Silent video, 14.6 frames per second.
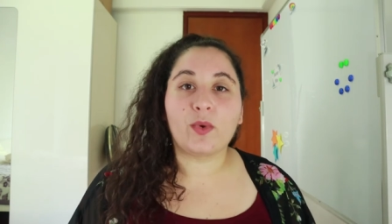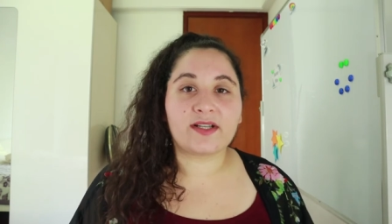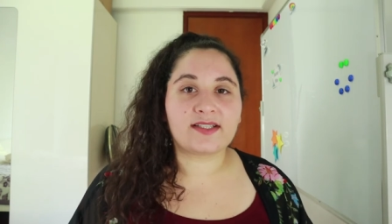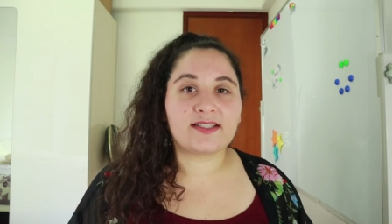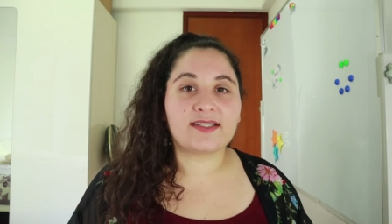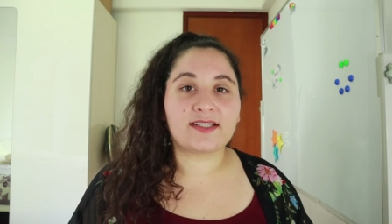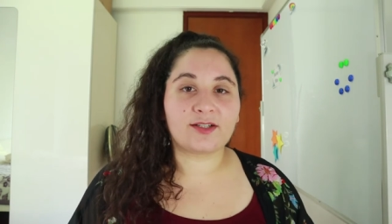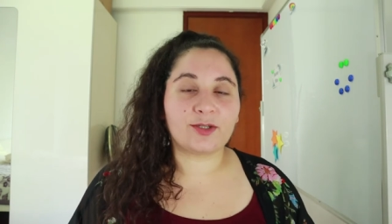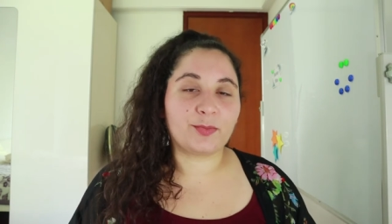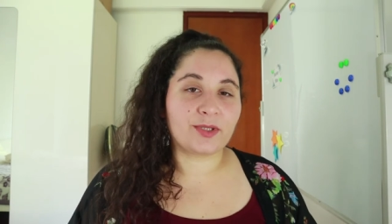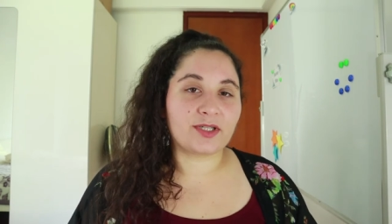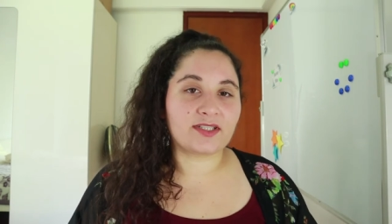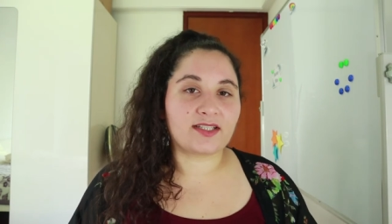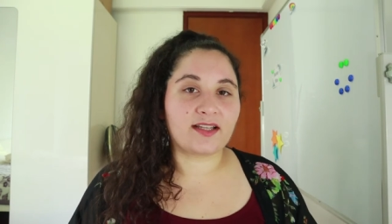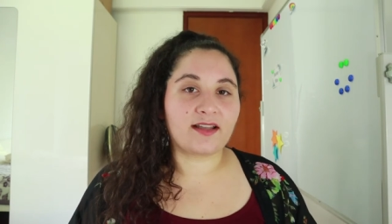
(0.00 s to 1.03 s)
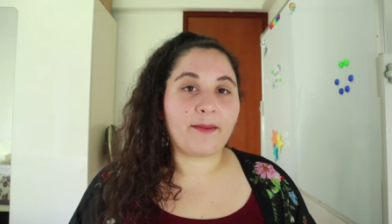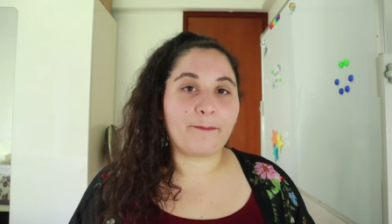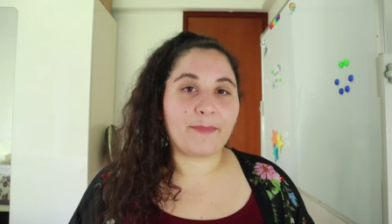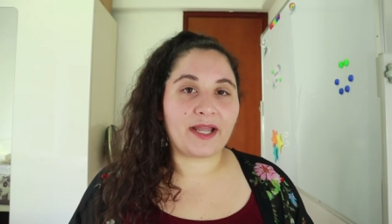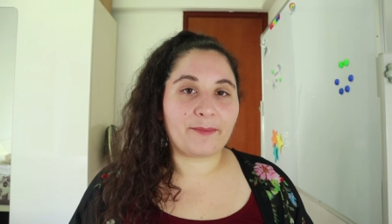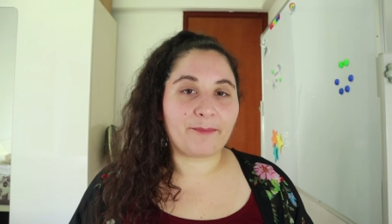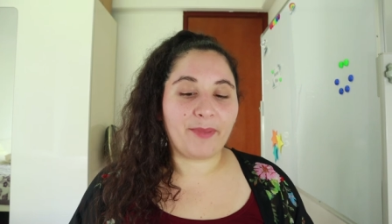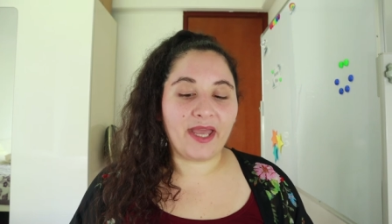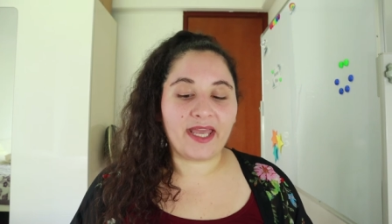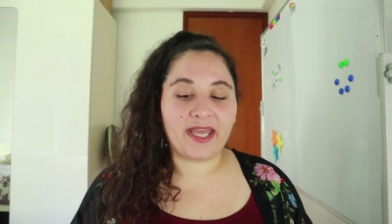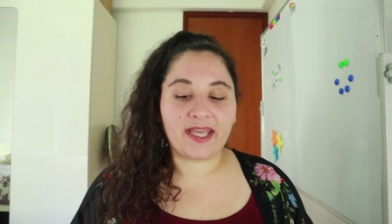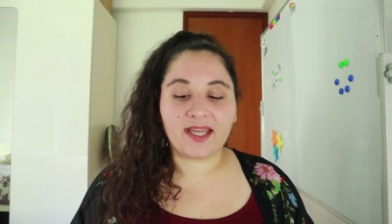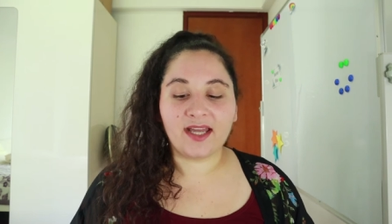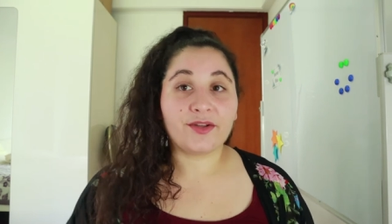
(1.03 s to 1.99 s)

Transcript: what a single person might pay.